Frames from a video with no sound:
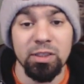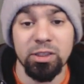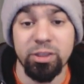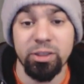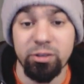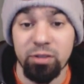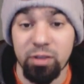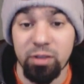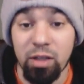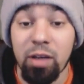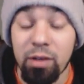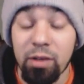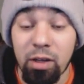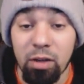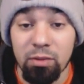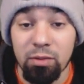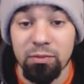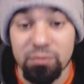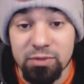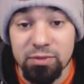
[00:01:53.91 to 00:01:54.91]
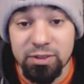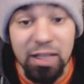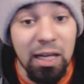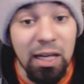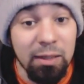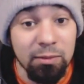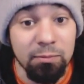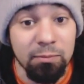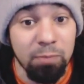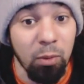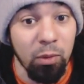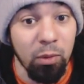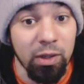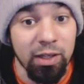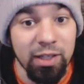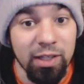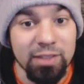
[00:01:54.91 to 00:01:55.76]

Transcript: standpoint.